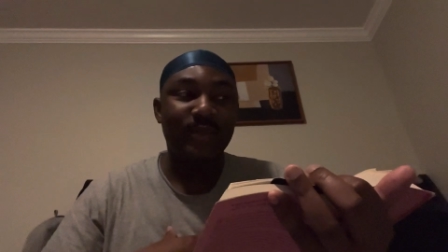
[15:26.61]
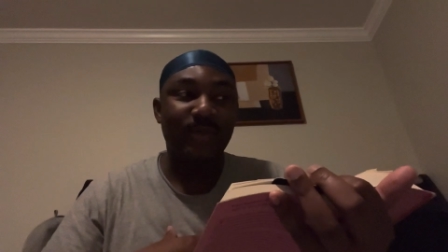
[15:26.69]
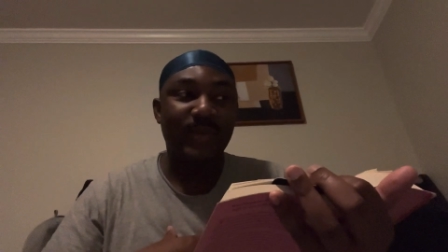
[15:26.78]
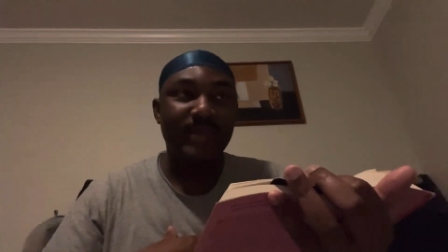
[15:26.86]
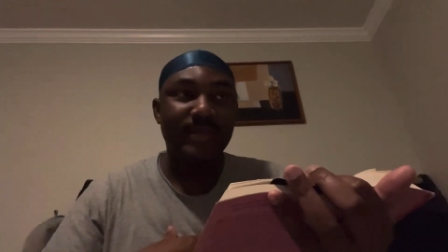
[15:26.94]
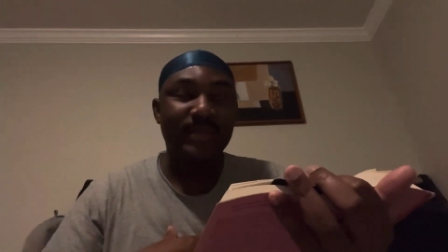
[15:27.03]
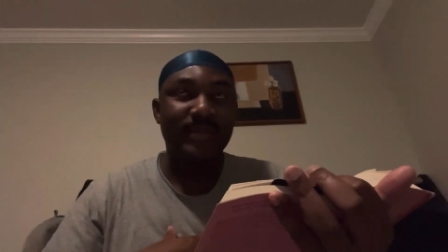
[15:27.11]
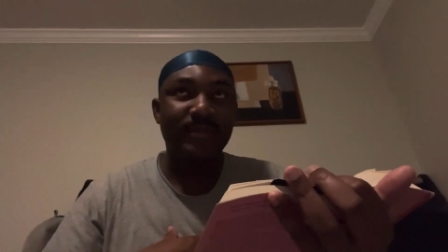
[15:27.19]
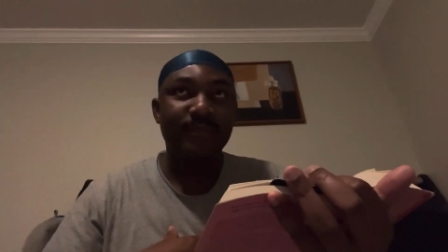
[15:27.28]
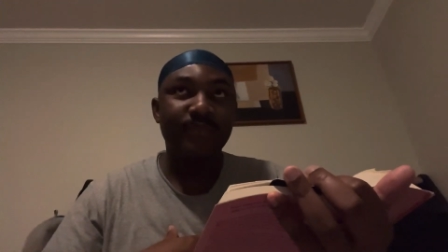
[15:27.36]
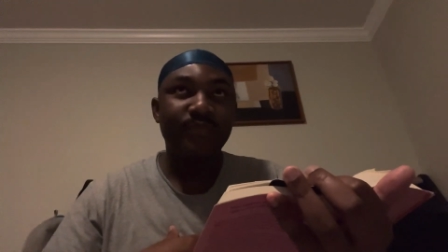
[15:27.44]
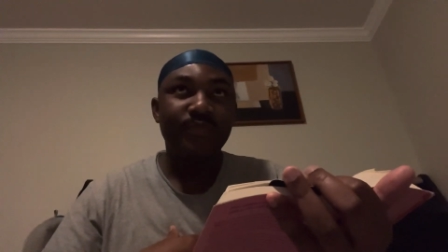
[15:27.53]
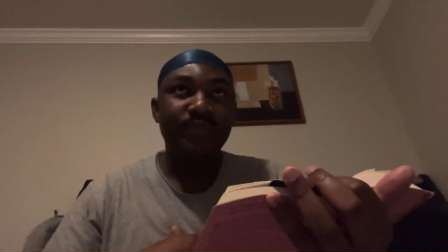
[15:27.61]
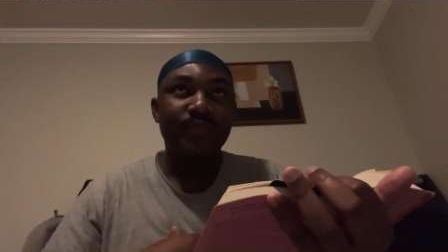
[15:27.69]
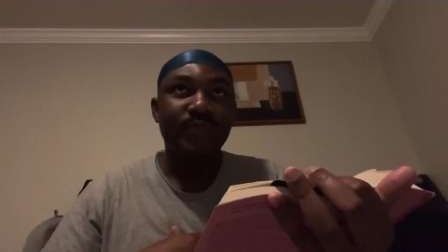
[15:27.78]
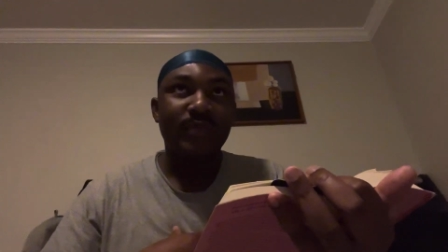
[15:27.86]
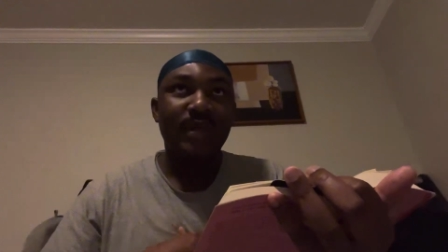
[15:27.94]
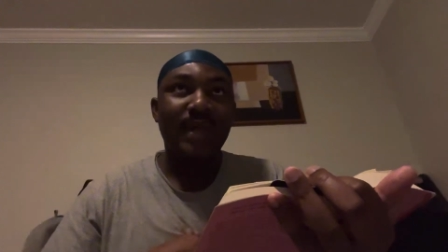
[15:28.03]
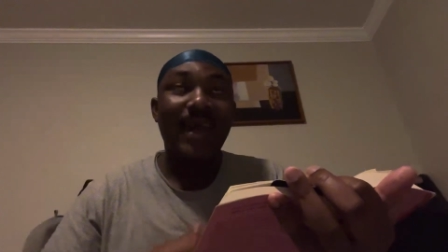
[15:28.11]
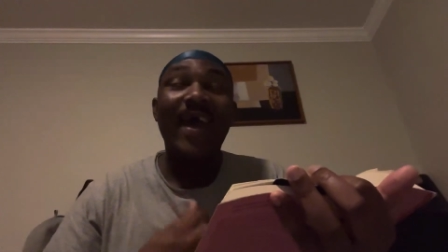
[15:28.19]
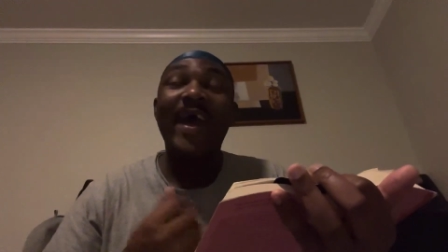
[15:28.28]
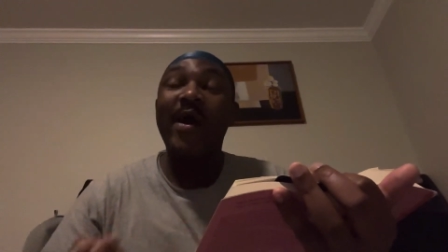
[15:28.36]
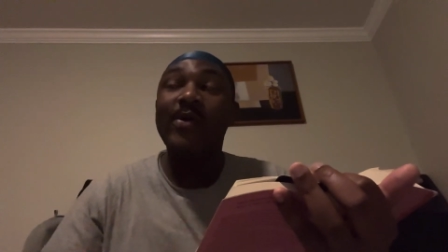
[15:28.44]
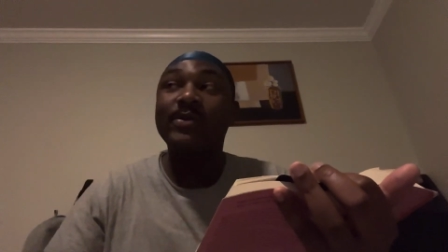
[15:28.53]
of his
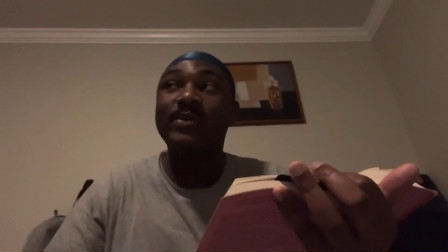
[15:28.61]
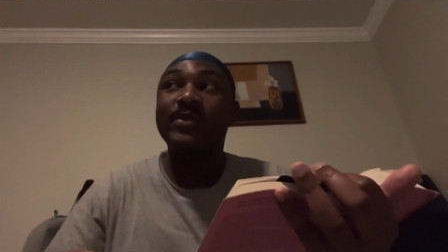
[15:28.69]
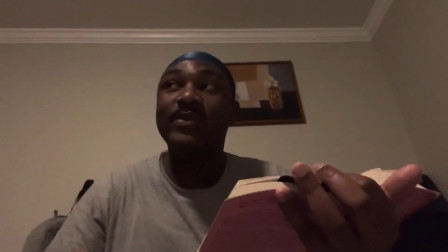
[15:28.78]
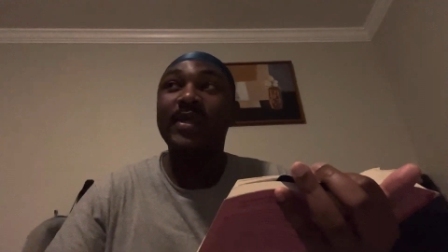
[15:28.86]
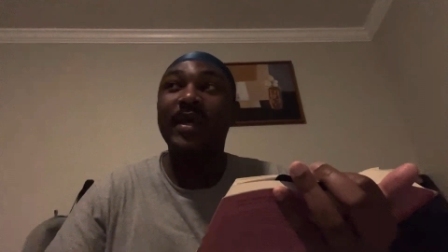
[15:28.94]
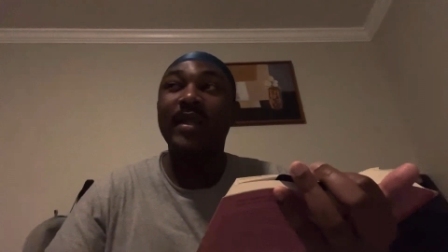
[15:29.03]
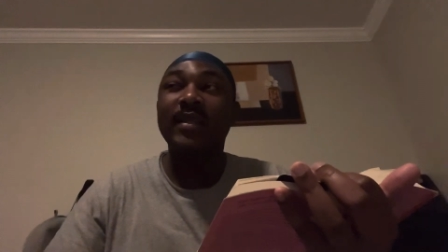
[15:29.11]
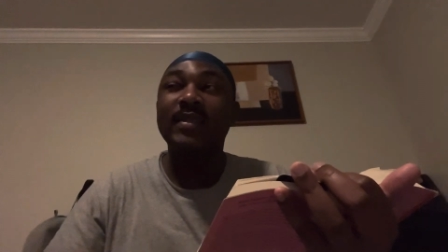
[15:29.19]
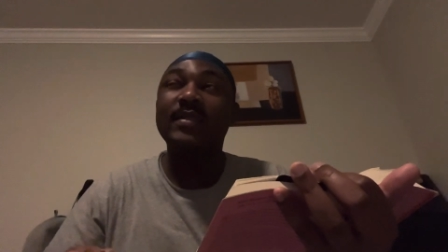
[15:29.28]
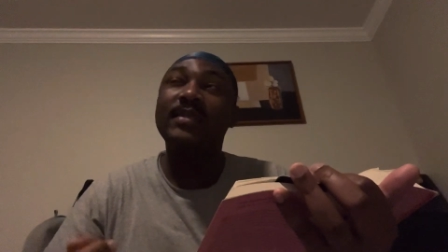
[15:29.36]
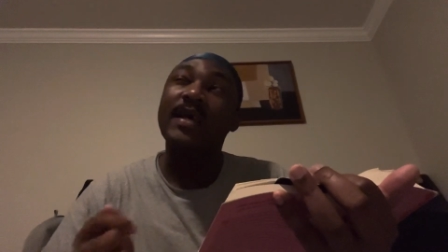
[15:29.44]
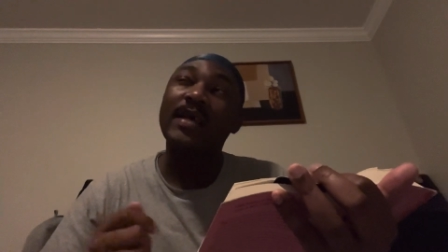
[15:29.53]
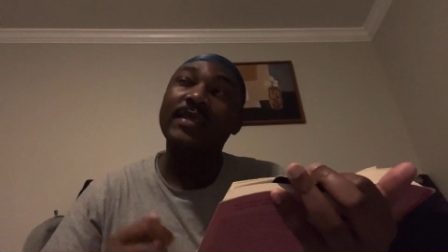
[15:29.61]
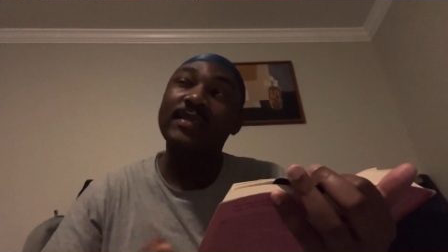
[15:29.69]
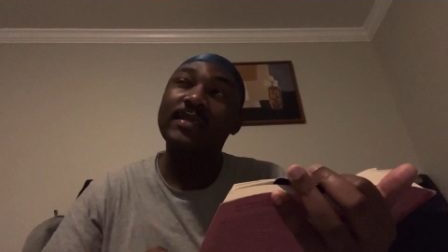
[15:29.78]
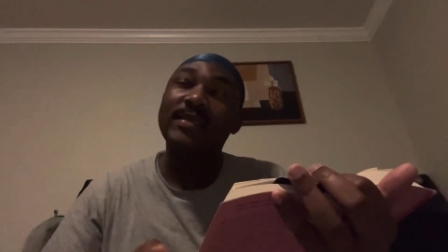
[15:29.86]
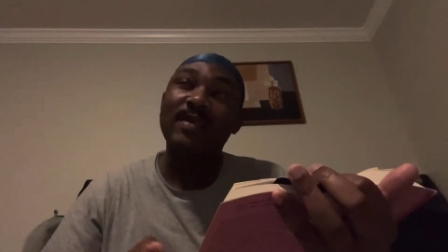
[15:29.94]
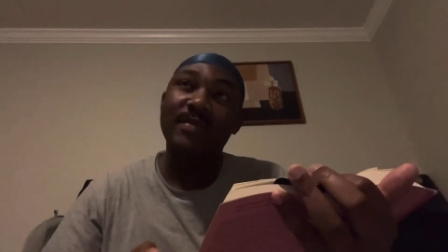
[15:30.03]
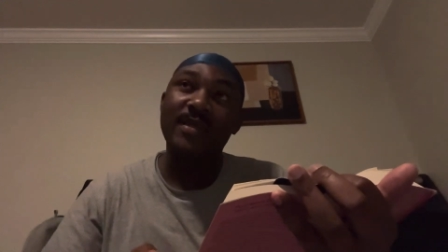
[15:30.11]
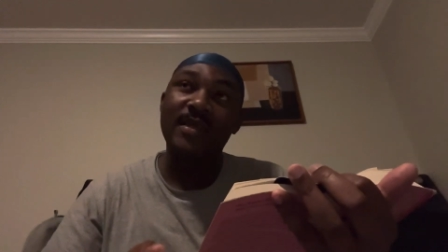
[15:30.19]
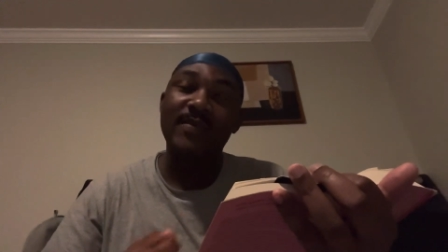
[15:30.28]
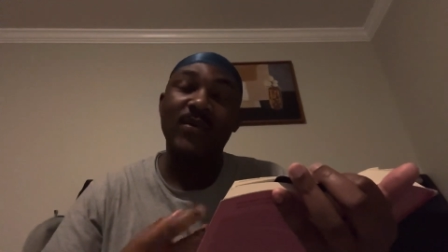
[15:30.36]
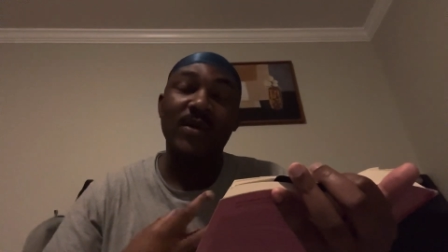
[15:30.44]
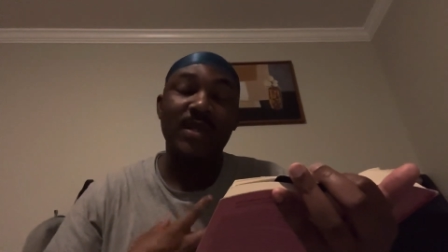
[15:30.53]
house in Texas, I
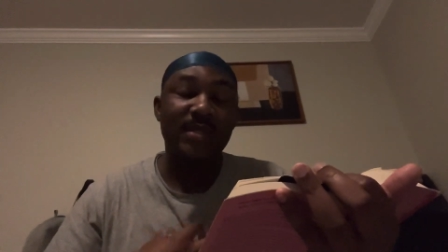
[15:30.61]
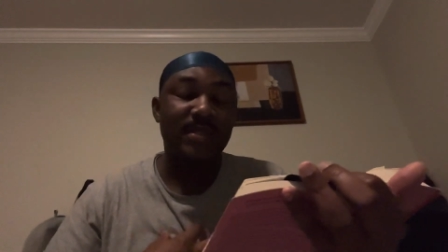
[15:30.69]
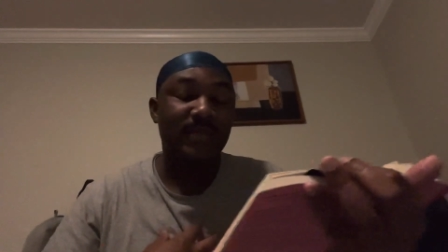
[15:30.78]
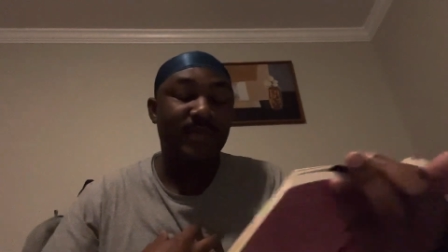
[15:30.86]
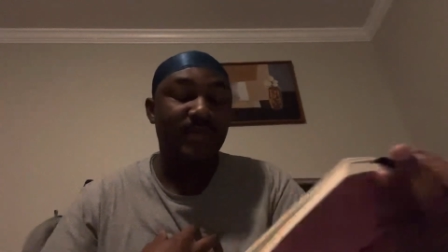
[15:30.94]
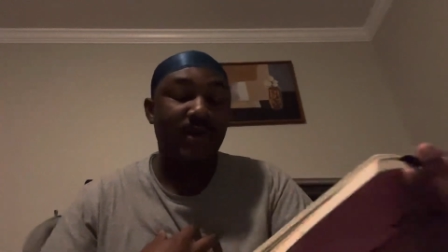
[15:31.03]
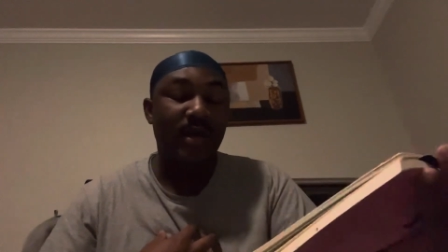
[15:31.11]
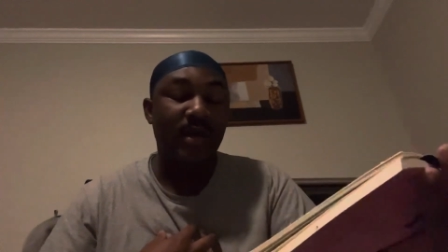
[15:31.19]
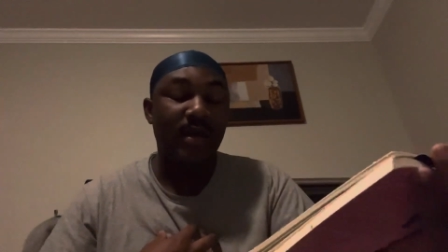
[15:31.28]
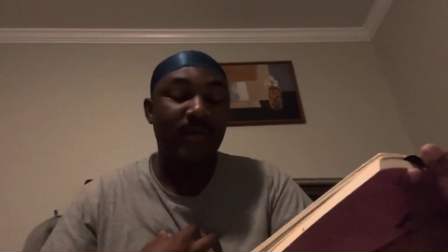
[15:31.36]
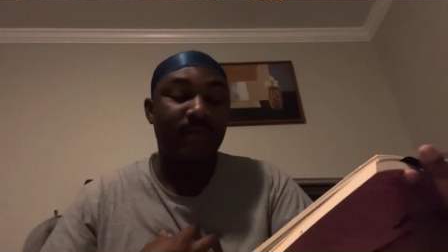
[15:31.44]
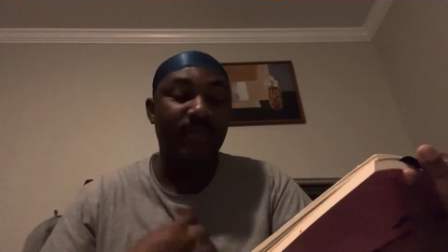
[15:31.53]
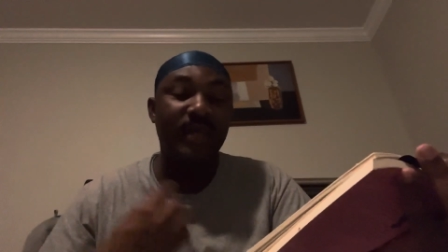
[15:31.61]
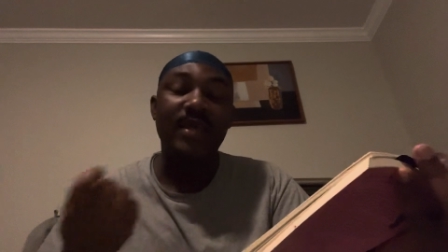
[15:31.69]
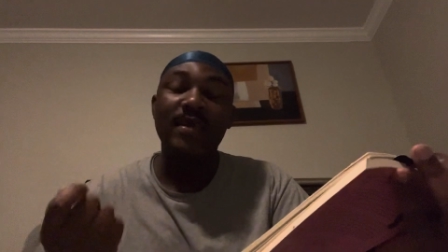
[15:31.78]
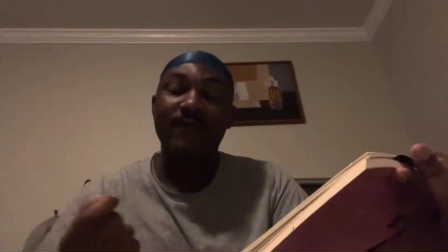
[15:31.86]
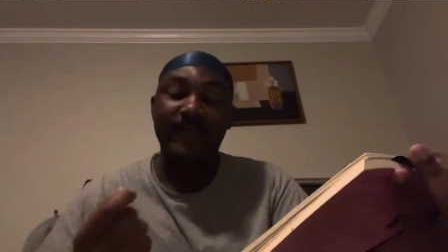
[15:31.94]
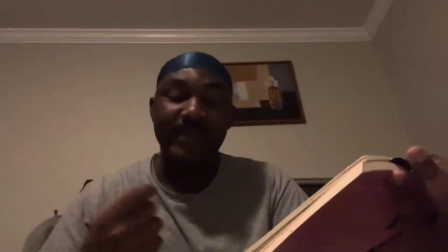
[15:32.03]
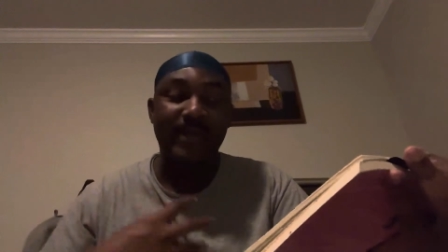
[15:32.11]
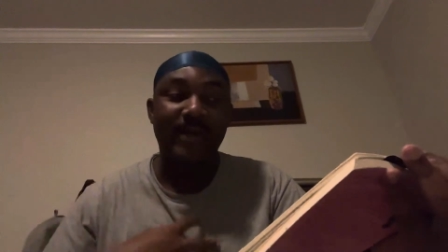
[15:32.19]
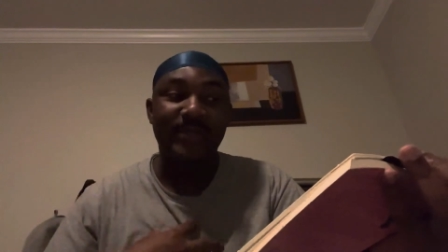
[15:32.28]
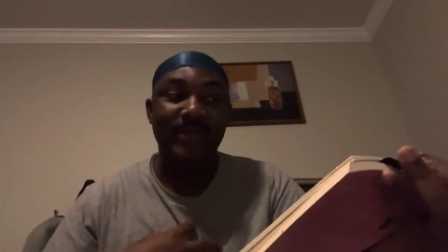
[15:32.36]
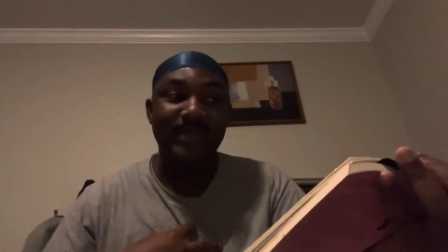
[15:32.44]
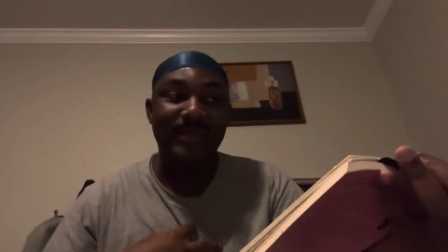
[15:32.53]
believe, on his the key of his
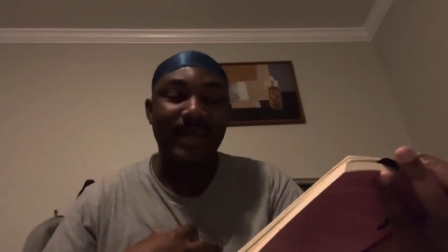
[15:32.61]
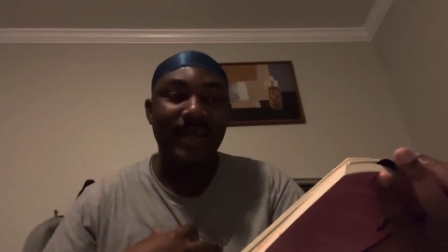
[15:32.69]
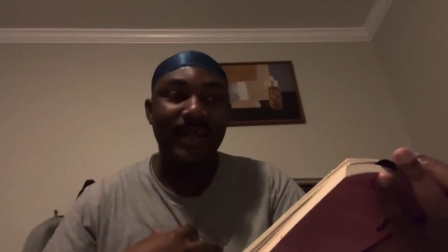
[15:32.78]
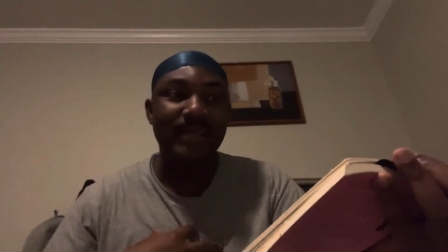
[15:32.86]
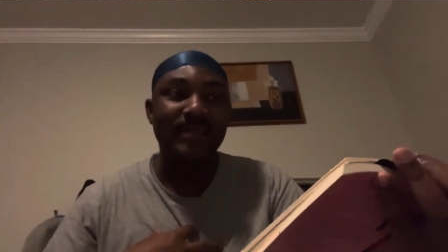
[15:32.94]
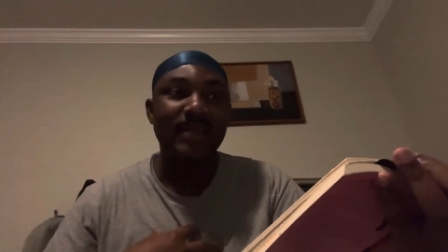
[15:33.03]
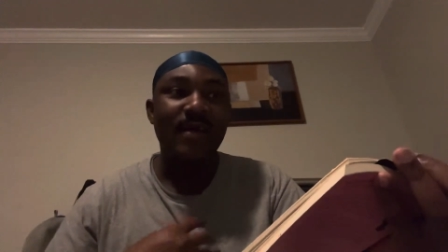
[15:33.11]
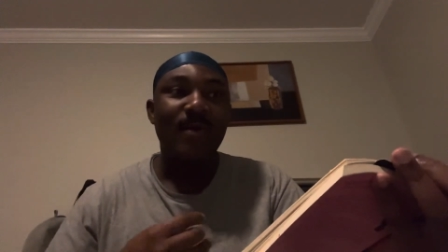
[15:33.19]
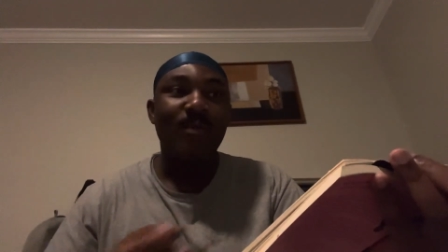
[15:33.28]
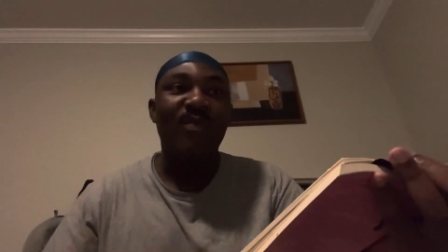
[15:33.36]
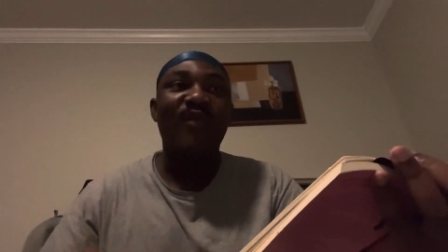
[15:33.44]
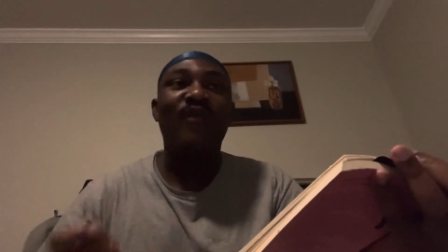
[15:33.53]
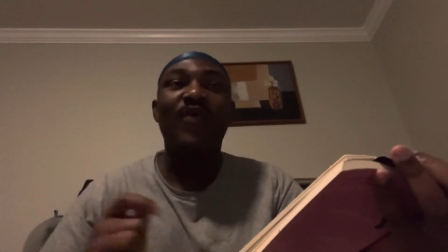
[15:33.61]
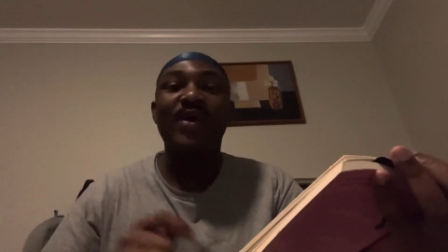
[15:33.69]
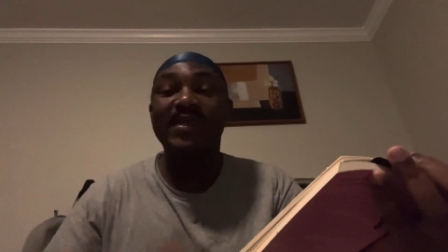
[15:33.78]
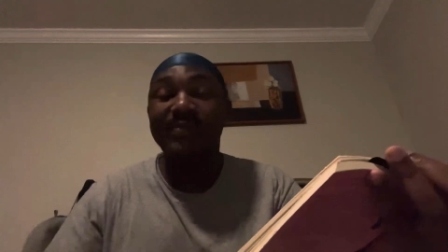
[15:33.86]
house on his necklace before his